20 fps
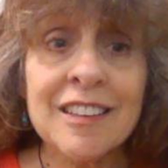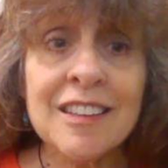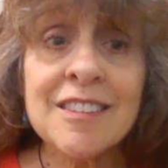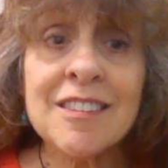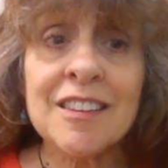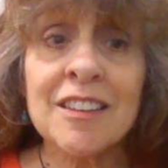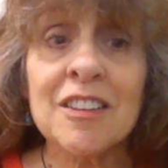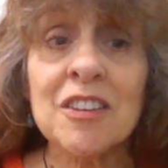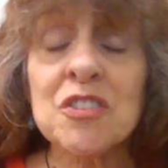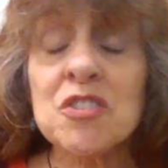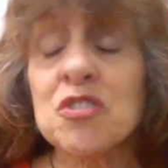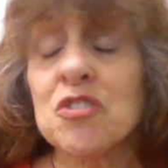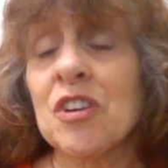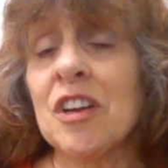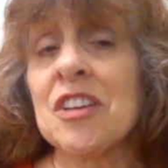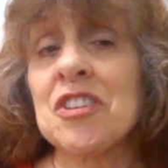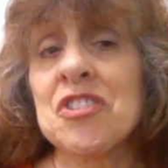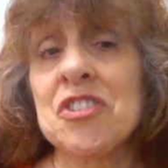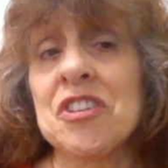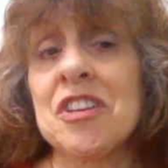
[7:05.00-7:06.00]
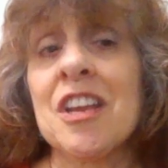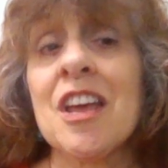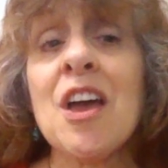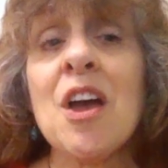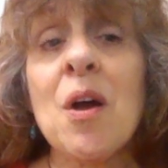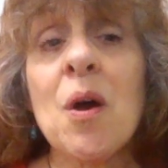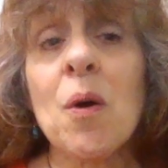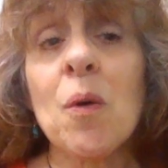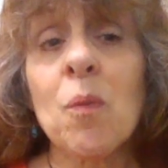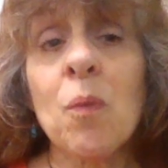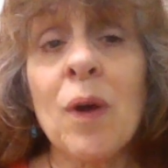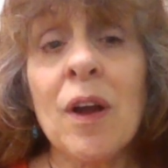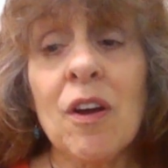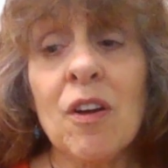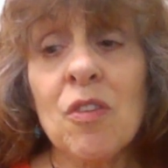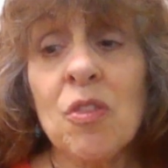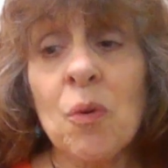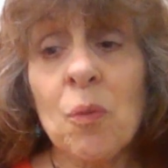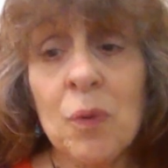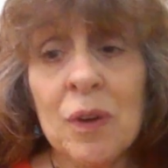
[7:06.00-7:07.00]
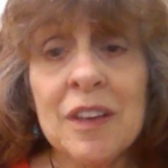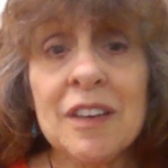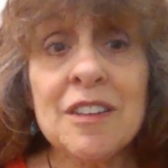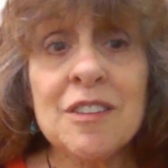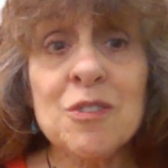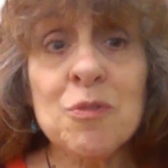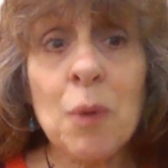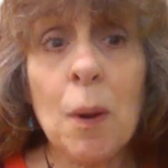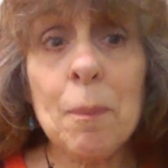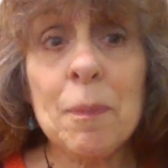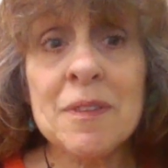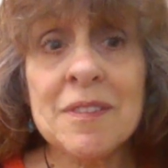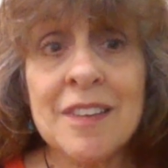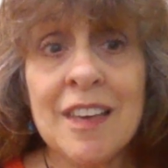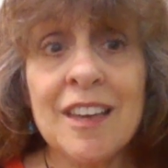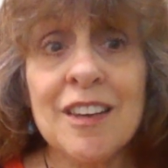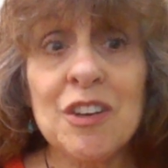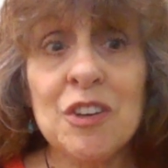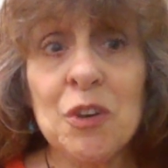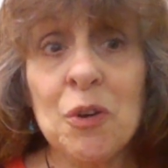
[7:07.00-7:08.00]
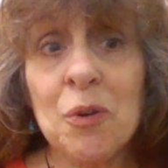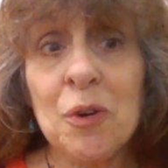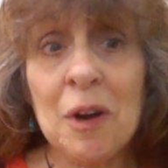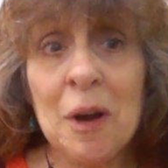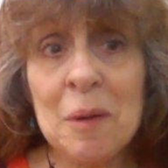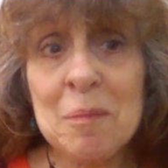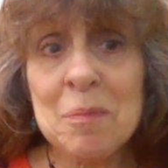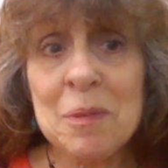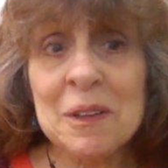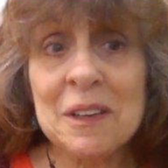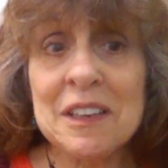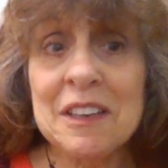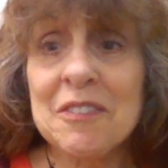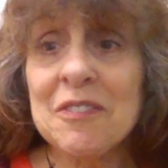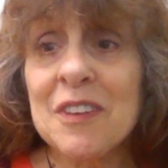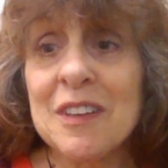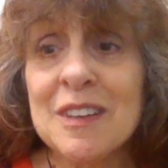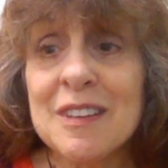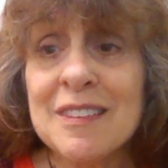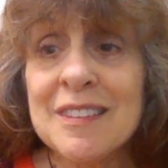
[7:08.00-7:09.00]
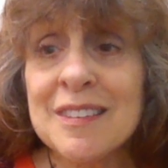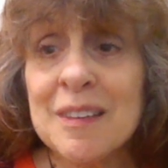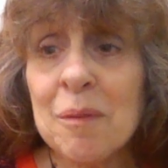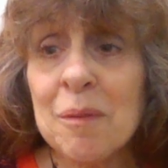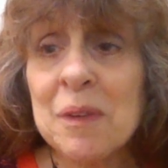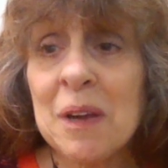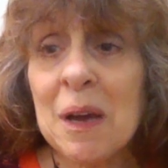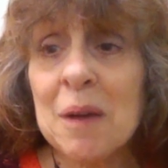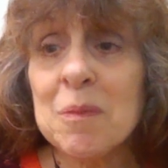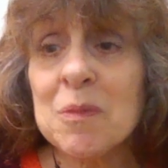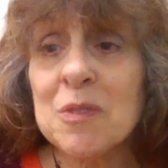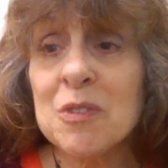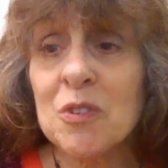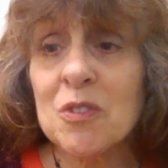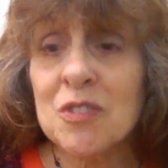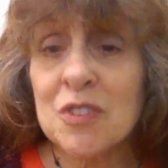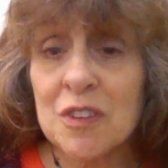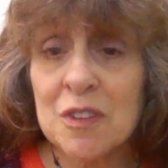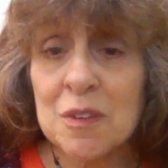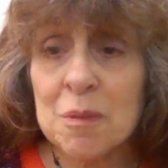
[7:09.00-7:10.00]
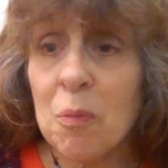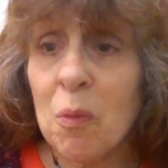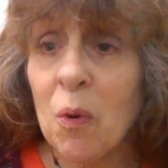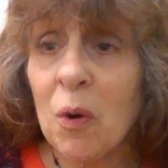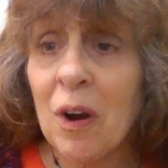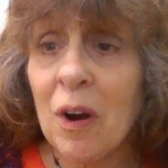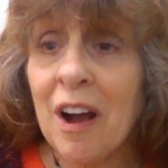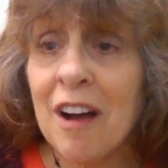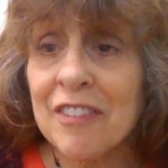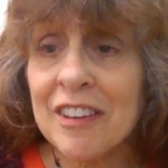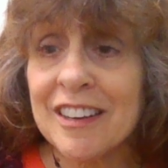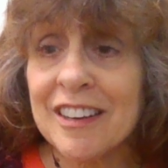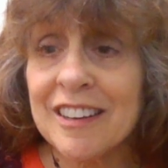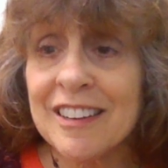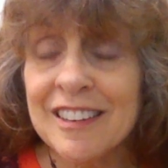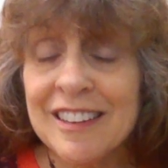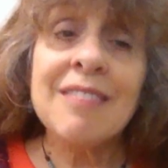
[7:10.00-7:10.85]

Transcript: this illustration, where the weeds represent your unbelief, and sometimes there's just more of it.